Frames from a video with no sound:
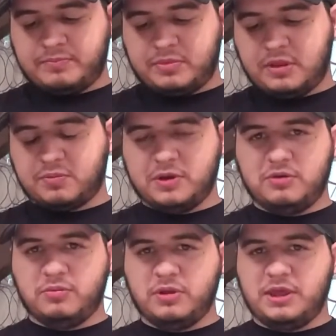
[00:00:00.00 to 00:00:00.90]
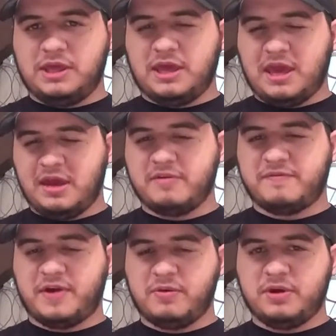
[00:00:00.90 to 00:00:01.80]
This one you really can't
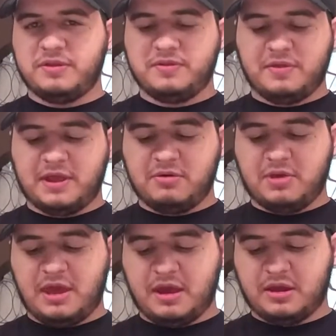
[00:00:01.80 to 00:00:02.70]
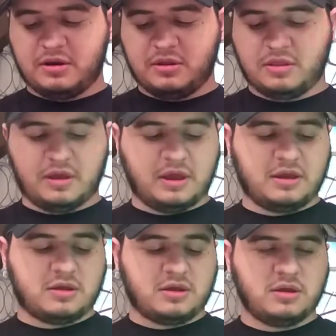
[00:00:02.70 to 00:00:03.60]
fight with, like you can. Like,
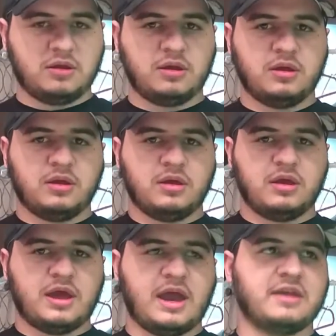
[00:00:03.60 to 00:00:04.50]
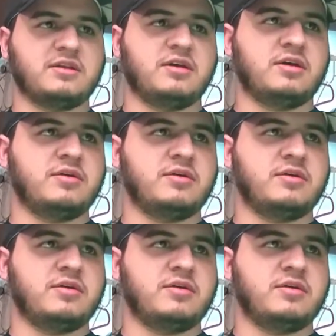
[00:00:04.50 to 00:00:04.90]
it has a